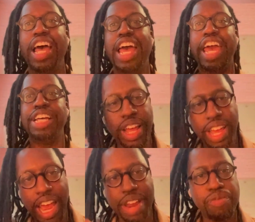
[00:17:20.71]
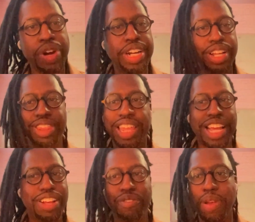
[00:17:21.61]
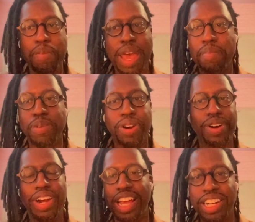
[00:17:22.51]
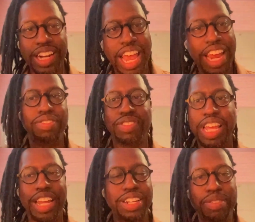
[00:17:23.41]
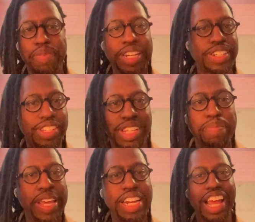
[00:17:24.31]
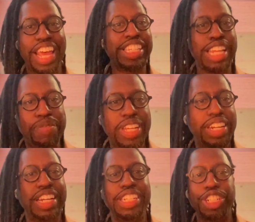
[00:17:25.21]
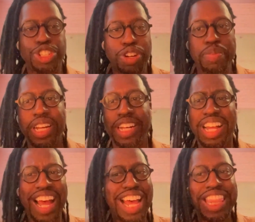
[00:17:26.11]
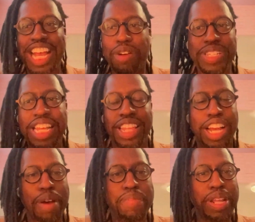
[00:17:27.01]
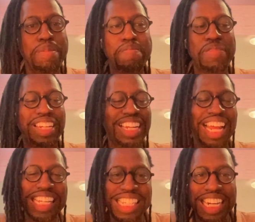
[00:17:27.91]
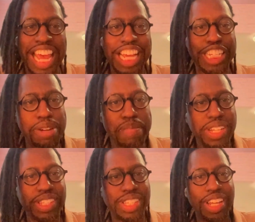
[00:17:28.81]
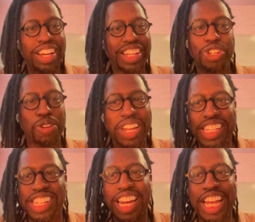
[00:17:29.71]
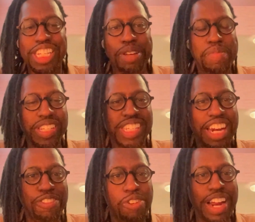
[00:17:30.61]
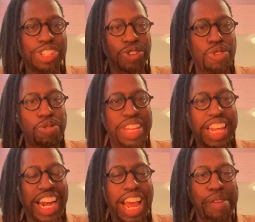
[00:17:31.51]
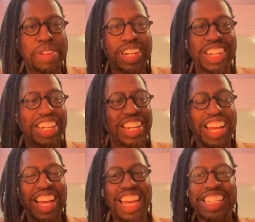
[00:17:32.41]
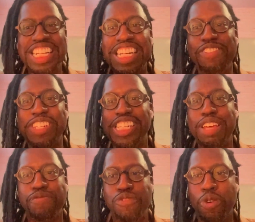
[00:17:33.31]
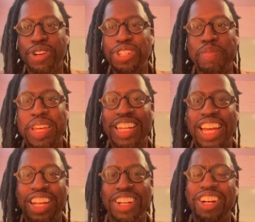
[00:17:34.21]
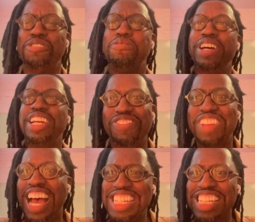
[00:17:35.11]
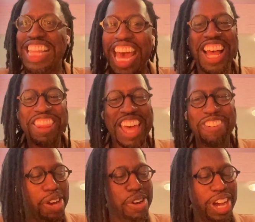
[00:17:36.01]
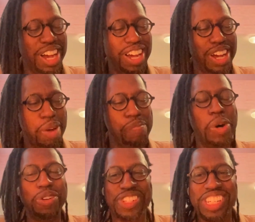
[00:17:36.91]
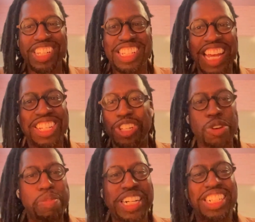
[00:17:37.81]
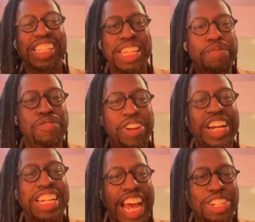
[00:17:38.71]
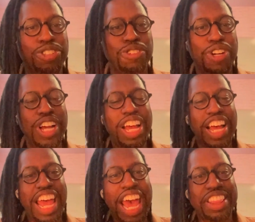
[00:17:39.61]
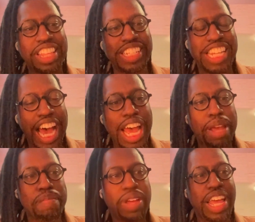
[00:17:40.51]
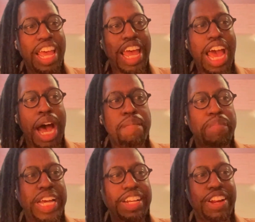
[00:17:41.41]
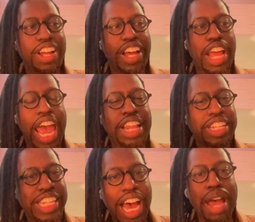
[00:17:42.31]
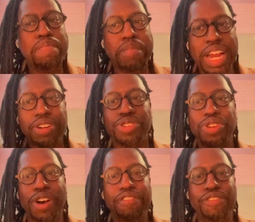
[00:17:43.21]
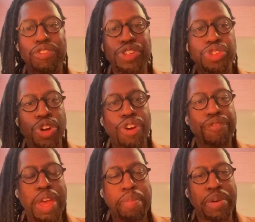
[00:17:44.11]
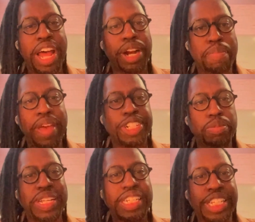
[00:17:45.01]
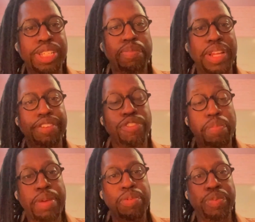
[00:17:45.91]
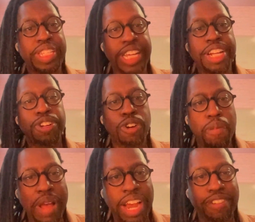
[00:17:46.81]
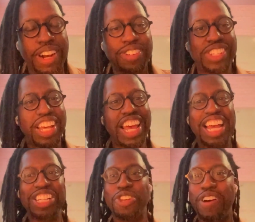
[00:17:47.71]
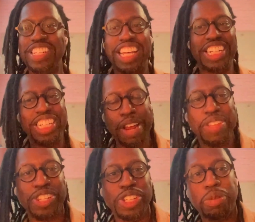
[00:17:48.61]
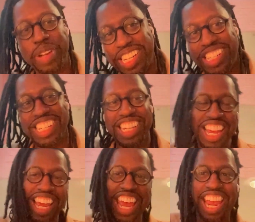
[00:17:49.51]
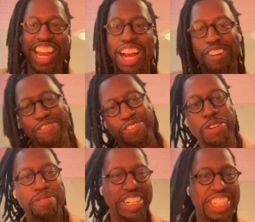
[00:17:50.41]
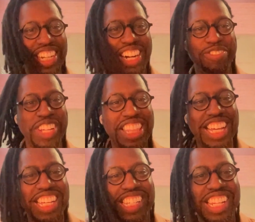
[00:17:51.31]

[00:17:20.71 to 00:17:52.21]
And I had written a Think Week paper and had it been submitted, accepted, and distributed. I think I was at the company less than 18 months. And so less than 18 months out of grad school when that happened. And it didn't even seem foreign to me, like, oh, wait, I did that. That was a bold take to do, but it just seemed very natural at the time. But at the time, Microsoft reserved their product management discipline for people with technical backgrounds. And so as I shaped this experience, it's, hey, I feel pretty good. I've done this.